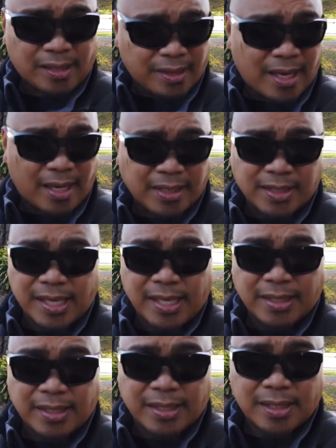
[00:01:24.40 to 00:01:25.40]
United
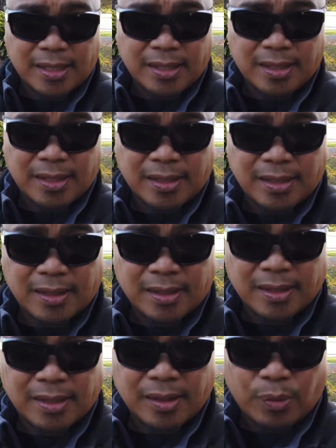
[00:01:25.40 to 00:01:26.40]
States
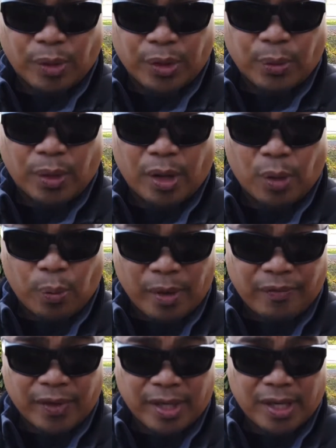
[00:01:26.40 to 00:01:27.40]
went through a
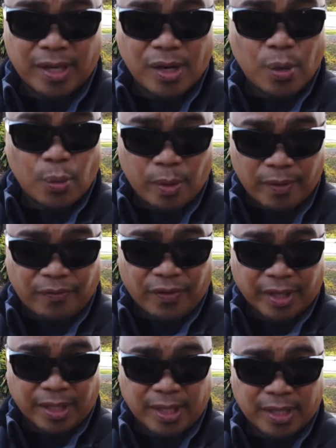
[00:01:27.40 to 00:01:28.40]
horrific, horrific